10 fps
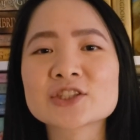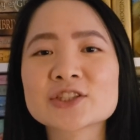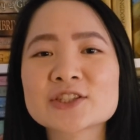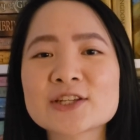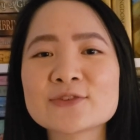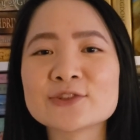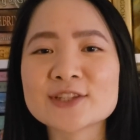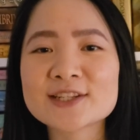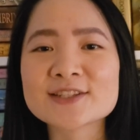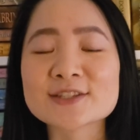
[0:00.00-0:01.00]
she
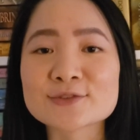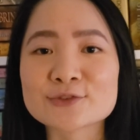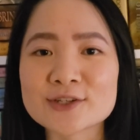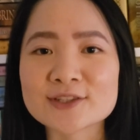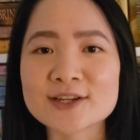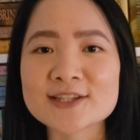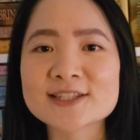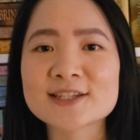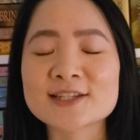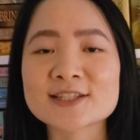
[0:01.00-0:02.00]
really does realize
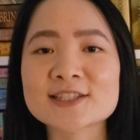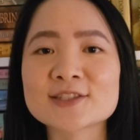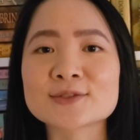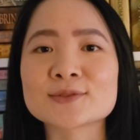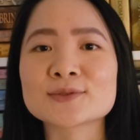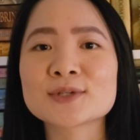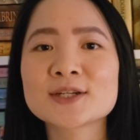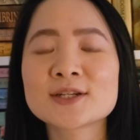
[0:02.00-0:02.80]
and still